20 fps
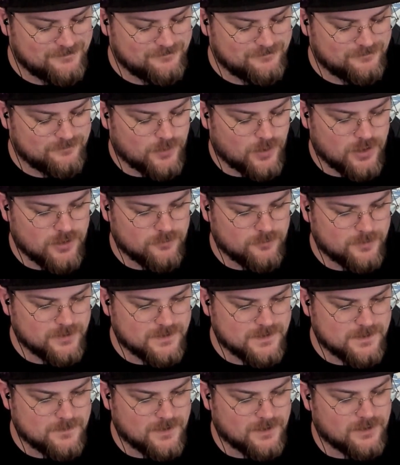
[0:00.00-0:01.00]
Opponent will
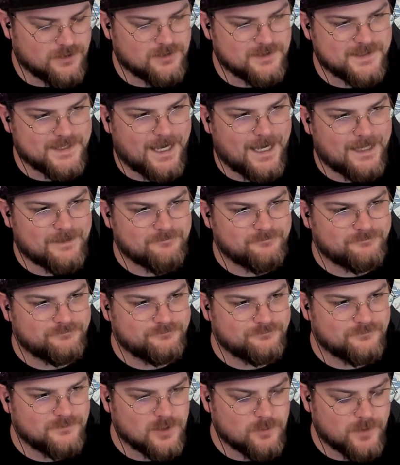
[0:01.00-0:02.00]
just be a little sad.
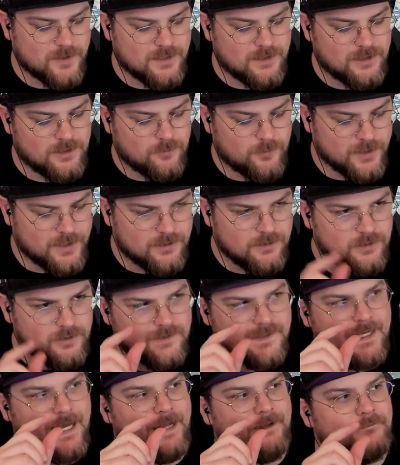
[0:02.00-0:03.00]
A little
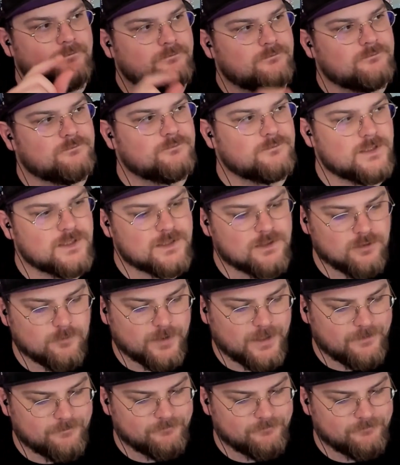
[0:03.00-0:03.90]
sad. Just a little bit.